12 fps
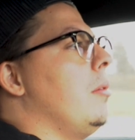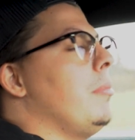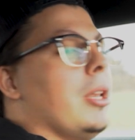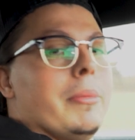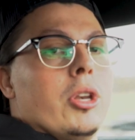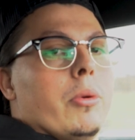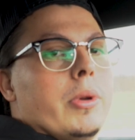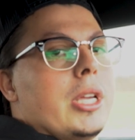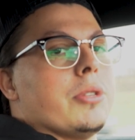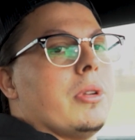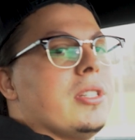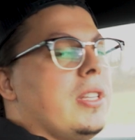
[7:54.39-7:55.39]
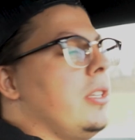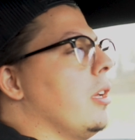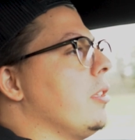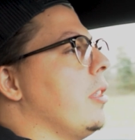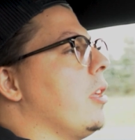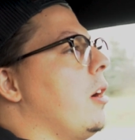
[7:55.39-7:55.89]
But let me know what you guys want to see
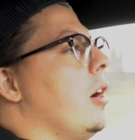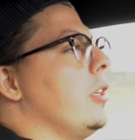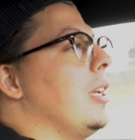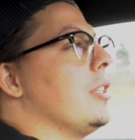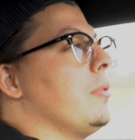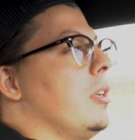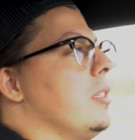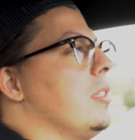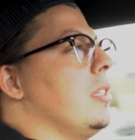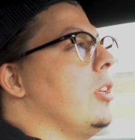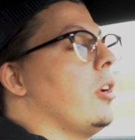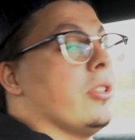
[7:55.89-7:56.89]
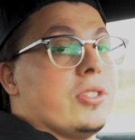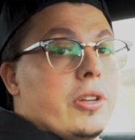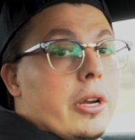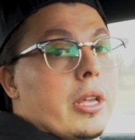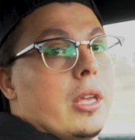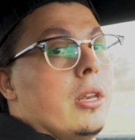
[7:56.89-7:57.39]
done to the car. Do you guys want to see it on the
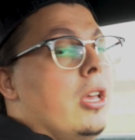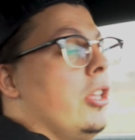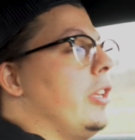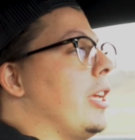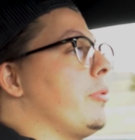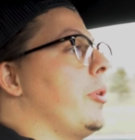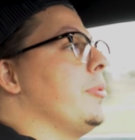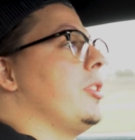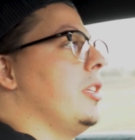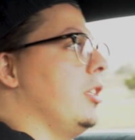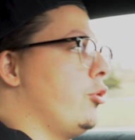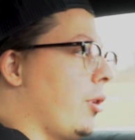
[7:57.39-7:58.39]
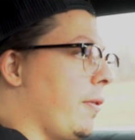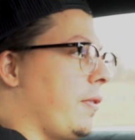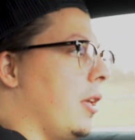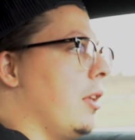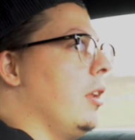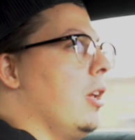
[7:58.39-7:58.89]
circuit? Do you guys want to see it
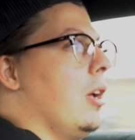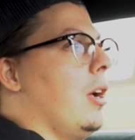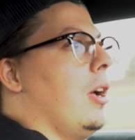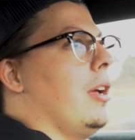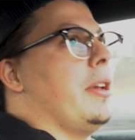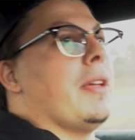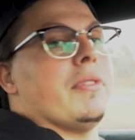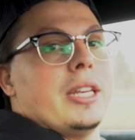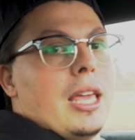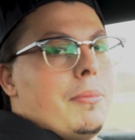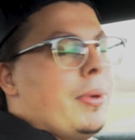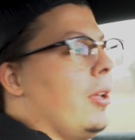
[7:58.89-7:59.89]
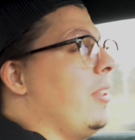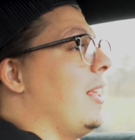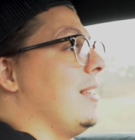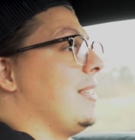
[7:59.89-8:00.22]
drifted? An everyday build, a